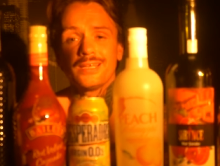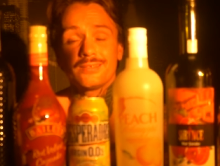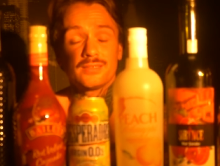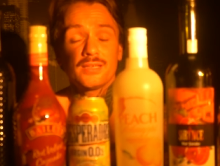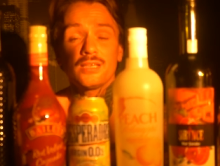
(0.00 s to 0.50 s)

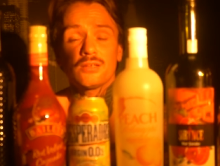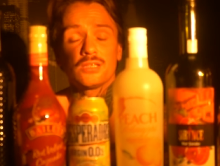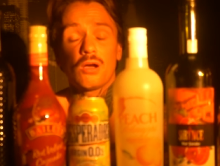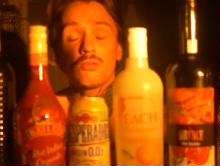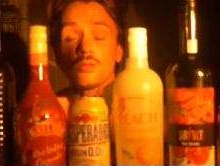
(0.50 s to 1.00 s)
Do you think you're
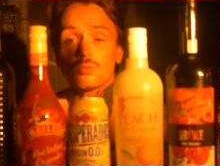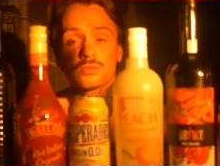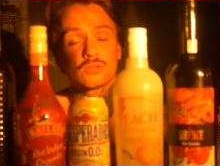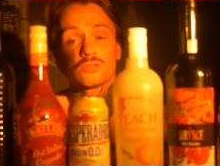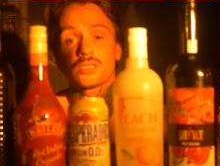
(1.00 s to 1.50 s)
the only one
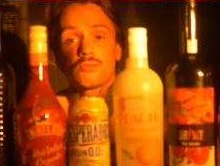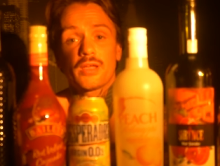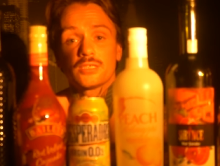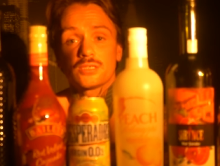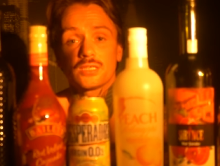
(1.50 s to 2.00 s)
that does
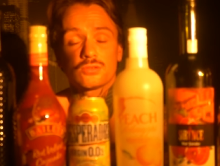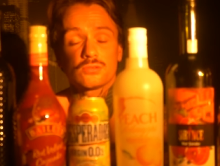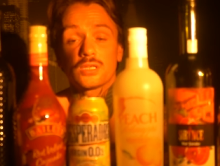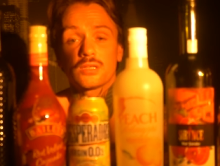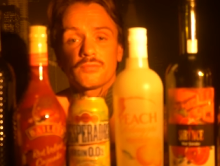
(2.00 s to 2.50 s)
outrageous things
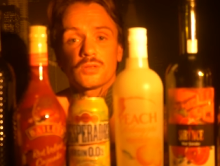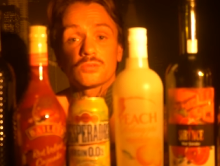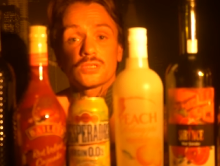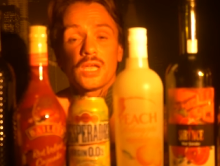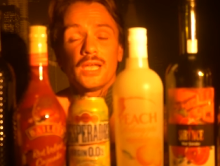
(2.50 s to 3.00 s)
under the
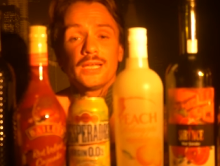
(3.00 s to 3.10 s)
influence?